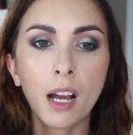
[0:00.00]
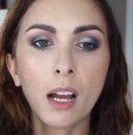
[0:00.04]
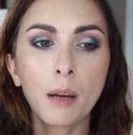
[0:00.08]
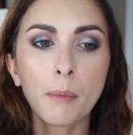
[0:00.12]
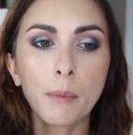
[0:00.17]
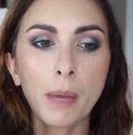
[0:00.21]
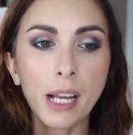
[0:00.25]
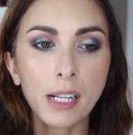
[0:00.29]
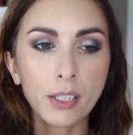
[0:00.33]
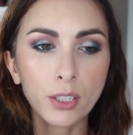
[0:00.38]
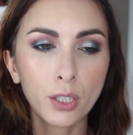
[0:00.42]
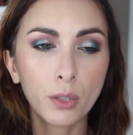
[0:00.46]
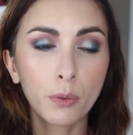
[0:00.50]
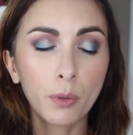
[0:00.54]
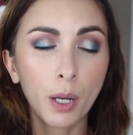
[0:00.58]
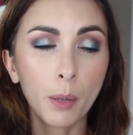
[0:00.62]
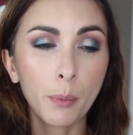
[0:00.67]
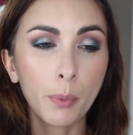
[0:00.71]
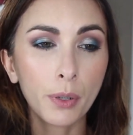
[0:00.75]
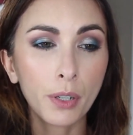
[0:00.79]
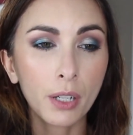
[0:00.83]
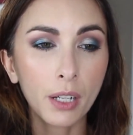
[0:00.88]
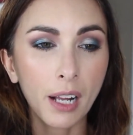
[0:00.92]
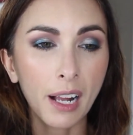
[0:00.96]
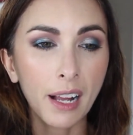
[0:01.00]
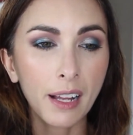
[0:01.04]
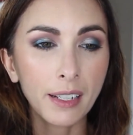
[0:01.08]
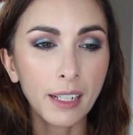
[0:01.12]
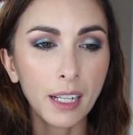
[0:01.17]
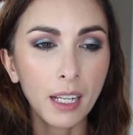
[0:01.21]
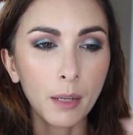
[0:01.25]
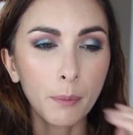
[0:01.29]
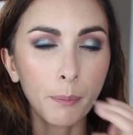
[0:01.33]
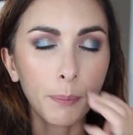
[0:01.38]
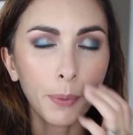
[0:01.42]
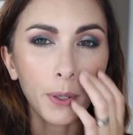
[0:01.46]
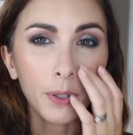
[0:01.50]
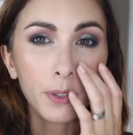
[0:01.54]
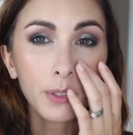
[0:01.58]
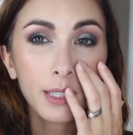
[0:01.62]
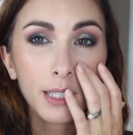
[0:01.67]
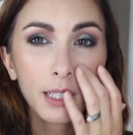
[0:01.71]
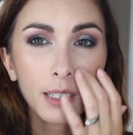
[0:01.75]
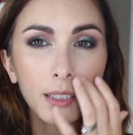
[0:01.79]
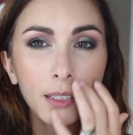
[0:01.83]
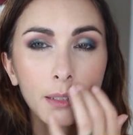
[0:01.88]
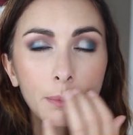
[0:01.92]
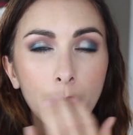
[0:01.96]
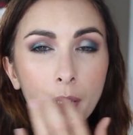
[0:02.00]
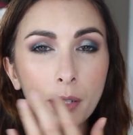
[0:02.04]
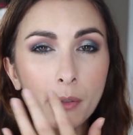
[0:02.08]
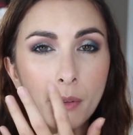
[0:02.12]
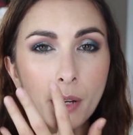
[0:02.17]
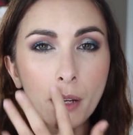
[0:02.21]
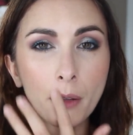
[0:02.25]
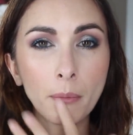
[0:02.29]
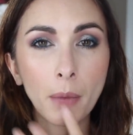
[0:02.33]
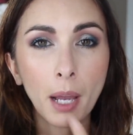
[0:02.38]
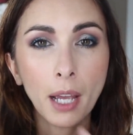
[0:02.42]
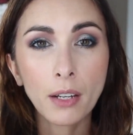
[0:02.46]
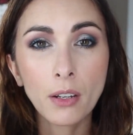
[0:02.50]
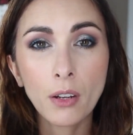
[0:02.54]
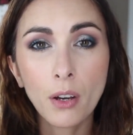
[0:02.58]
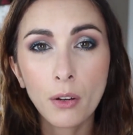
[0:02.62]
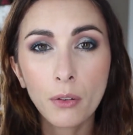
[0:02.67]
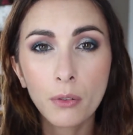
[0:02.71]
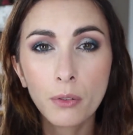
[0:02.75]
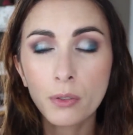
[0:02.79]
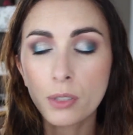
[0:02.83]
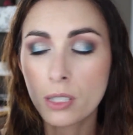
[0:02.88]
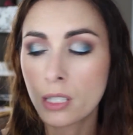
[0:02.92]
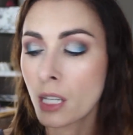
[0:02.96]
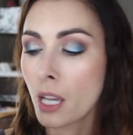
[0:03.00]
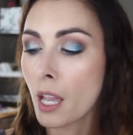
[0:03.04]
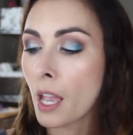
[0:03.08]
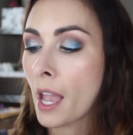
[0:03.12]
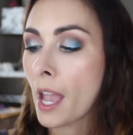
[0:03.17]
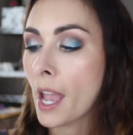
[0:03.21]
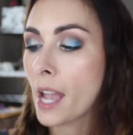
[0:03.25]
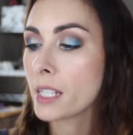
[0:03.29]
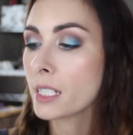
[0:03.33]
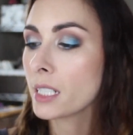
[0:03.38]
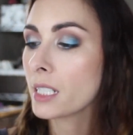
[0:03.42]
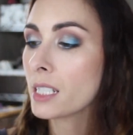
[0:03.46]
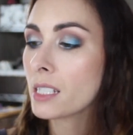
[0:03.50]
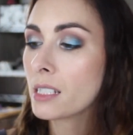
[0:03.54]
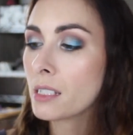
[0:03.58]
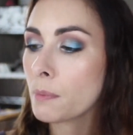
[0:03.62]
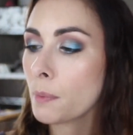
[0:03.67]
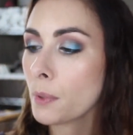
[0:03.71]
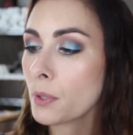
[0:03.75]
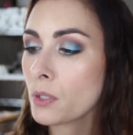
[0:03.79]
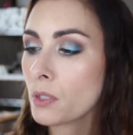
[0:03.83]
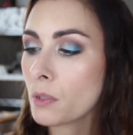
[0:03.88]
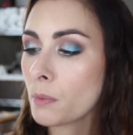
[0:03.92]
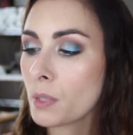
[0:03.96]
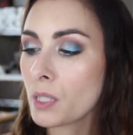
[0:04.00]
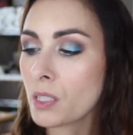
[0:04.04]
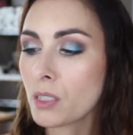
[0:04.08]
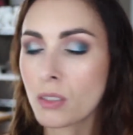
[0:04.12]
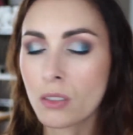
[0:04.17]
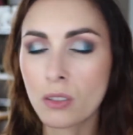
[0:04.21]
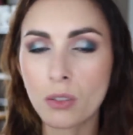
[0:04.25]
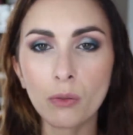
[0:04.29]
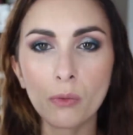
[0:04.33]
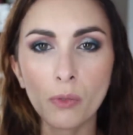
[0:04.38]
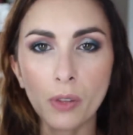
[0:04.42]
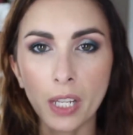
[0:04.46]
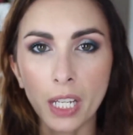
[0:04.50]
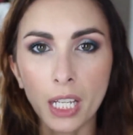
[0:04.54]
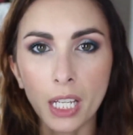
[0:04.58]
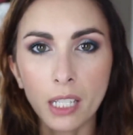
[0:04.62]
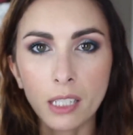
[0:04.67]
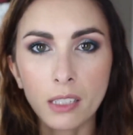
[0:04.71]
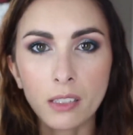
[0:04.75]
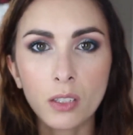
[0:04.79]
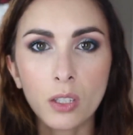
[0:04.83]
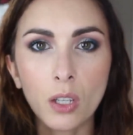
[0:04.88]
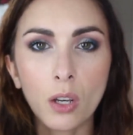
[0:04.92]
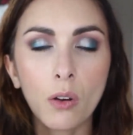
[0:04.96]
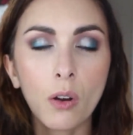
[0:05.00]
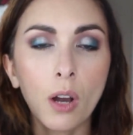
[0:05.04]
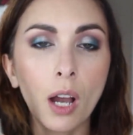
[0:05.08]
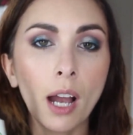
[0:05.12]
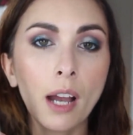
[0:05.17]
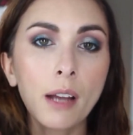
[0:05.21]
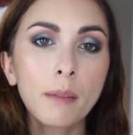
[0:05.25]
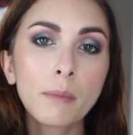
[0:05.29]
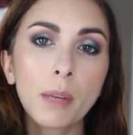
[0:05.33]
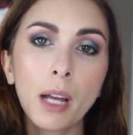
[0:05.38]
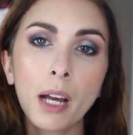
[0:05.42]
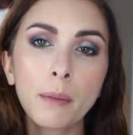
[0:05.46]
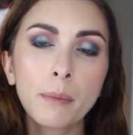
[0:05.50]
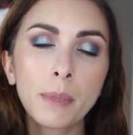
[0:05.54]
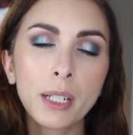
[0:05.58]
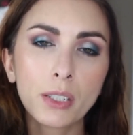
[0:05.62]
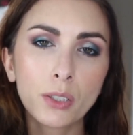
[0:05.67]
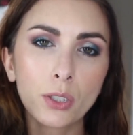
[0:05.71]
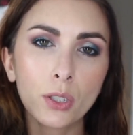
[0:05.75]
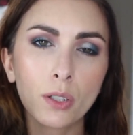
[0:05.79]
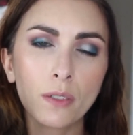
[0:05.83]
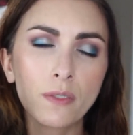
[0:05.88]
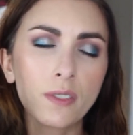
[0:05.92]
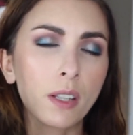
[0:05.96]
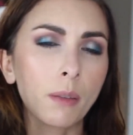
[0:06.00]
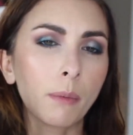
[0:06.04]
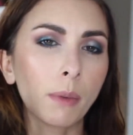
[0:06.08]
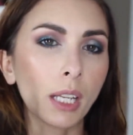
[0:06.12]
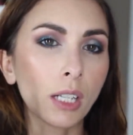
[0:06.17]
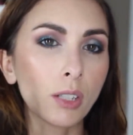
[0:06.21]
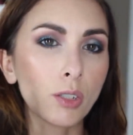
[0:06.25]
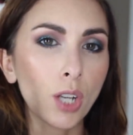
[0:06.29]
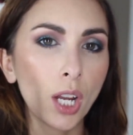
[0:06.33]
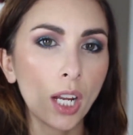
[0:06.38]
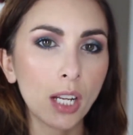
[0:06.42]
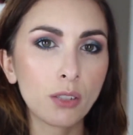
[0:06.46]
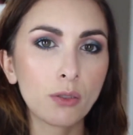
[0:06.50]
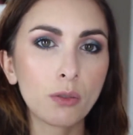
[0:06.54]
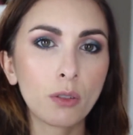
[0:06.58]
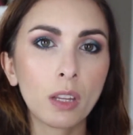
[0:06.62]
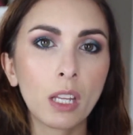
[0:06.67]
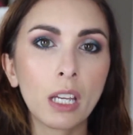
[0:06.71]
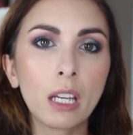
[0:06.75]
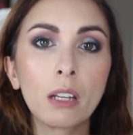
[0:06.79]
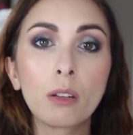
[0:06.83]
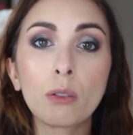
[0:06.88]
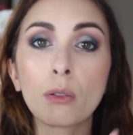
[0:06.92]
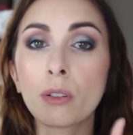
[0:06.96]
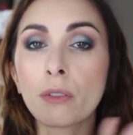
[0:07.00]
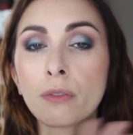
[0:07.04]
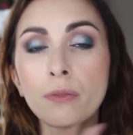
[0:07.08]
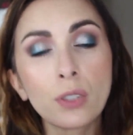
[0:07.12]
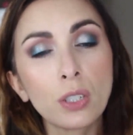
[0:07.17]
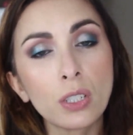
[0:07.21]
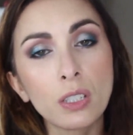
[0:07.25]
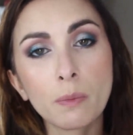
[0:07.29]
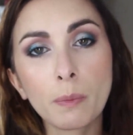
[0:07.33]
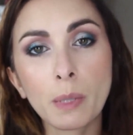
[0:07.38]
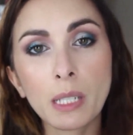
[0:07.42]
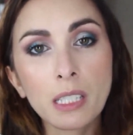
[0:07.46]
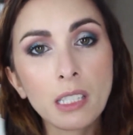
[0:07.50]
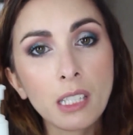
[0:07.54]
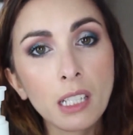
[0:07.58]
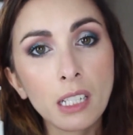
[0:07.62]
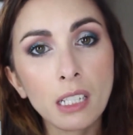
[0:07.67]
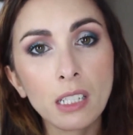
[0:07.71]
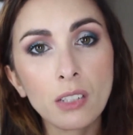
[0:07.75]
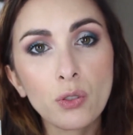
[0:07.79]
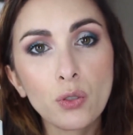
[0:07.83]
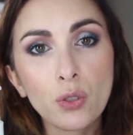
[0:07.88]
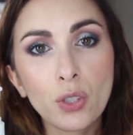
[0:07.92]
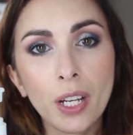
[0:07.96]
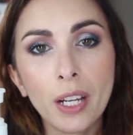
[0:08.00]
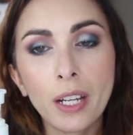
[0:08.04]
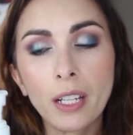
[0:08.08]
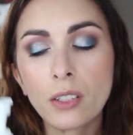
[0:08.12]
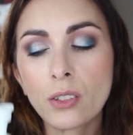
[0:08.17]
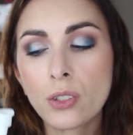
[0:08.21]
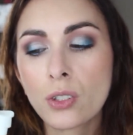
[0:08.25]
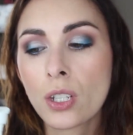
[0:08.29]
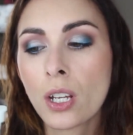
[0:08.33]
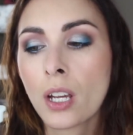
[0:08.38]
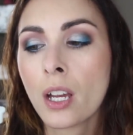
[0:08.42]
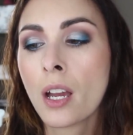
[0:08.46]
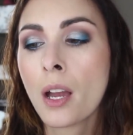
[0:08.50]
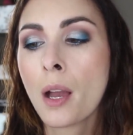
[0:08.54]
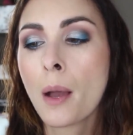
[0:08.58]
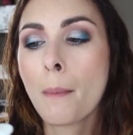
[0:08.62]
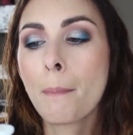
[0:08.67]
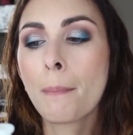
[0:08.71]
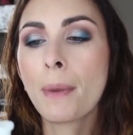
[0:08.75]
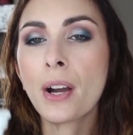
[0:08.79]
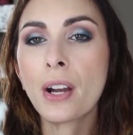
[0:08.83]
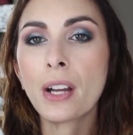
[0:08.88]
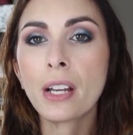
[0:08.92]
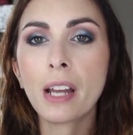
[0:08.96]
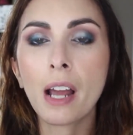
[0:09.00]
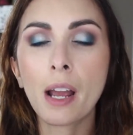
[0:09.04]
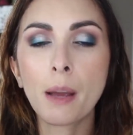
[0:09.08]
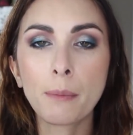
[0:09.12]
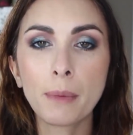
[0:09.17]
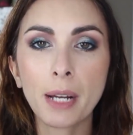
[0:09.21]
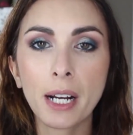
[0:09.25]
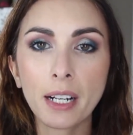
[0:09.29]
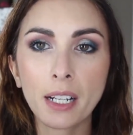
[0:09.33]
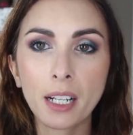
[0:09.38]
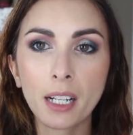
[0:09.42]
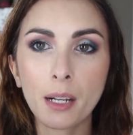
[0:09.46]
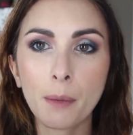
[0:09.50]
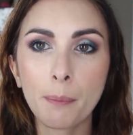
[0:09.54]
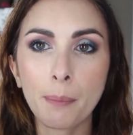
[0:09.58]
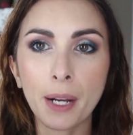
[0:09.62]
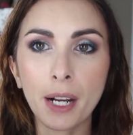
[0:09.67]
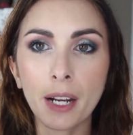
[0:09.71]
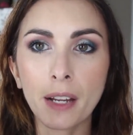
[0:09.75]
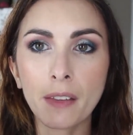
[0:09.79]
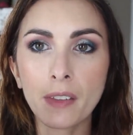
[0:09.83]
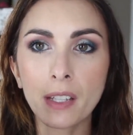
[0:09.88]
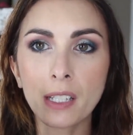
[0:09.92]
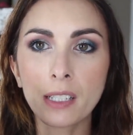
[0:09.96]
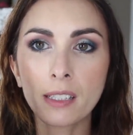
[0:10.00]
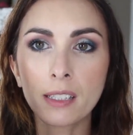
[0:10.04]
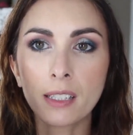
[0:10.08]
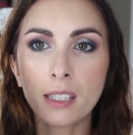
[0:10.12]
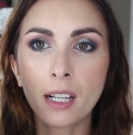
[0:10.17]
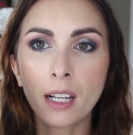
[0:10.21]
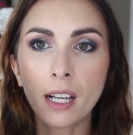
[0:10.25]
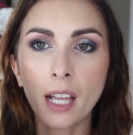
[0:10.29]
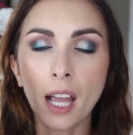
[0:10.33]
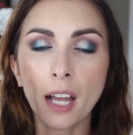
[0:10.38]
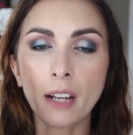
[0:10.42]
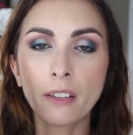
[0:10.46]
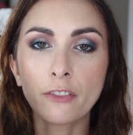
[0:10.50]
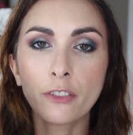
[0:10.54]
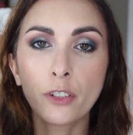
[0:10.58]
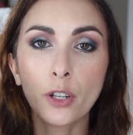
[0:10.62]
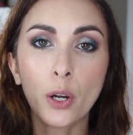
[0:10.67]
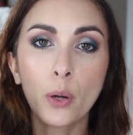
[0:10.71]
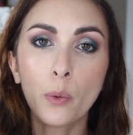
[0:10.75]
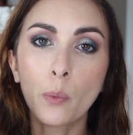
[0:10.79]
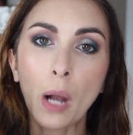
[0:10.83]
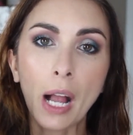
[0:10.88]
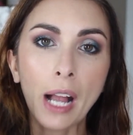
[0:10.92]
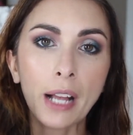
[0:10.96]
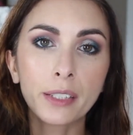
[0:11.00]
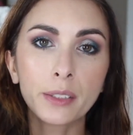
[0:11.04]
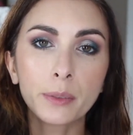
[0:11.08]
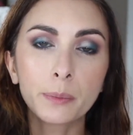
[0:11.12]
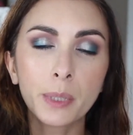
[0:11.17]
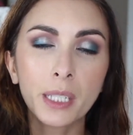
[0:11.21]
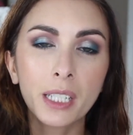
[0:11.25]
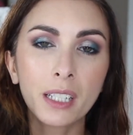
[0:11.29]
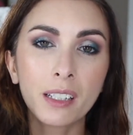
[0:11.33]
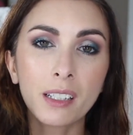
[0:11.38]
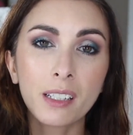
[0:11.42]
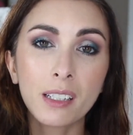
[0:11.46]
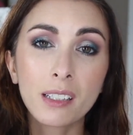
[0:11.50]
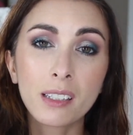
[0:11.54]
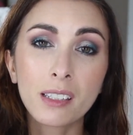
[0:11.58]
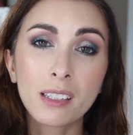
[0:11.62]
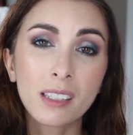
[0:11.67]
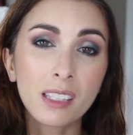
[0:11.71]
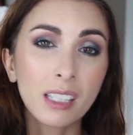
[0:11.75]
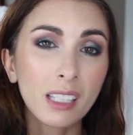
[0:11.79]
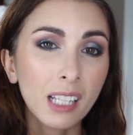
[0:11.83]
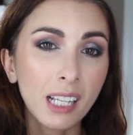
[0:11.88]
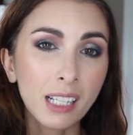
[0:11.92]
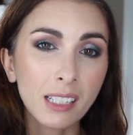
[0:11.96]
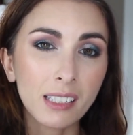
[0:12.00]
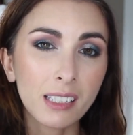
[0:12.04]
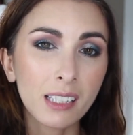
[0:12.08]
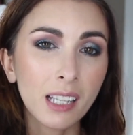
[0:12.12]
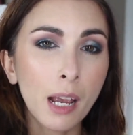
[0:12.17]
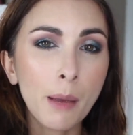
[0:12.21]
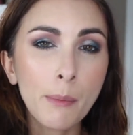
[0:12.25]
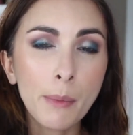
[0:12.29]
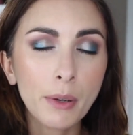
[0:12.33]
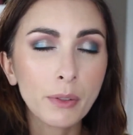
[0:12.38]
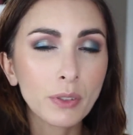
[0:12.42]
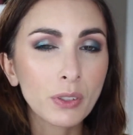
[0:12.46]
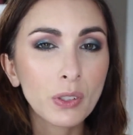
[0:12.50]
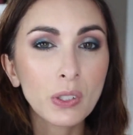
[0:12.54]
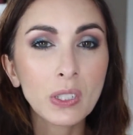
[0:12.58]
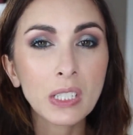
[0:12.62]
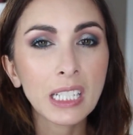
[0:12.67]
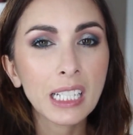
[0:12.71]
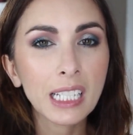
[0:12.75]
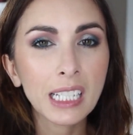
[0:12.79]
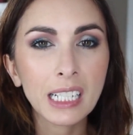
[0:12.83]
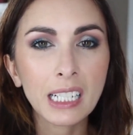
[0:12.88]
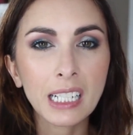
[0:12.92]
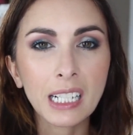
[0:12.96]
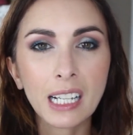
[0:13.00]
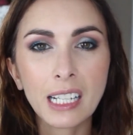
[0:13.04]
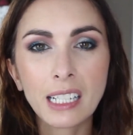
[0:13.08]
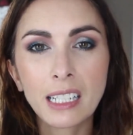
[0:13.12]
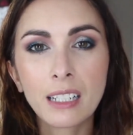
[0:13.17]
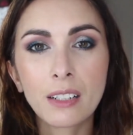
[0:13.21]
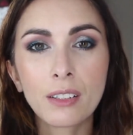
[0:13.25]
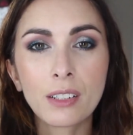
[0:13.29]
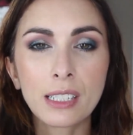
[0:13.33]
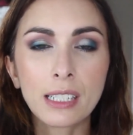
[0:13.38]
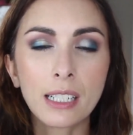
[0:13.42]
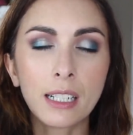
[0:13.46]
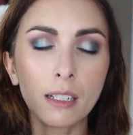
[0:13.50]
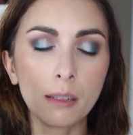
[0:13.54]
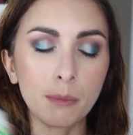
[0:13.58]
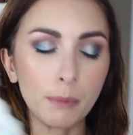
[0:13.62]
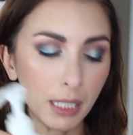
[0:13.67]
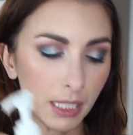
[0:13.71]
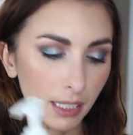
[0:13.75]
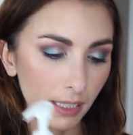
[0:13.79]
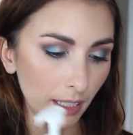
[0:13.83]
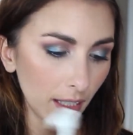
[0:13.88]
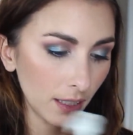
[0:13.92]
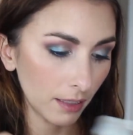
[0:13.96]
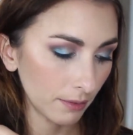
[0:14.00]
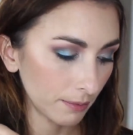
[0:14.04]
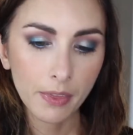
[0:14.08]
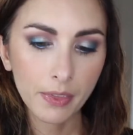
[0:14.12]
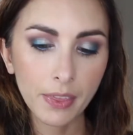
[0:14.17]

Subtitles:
Actually, when I put it on, it burns a little bit around my nose, and it is supposed to be soothing, so I'm not sure if something changed with it or if just my skin has changed, but I'm not going to buy this again for a while because the last time I was using it, it kind of irritated my skin.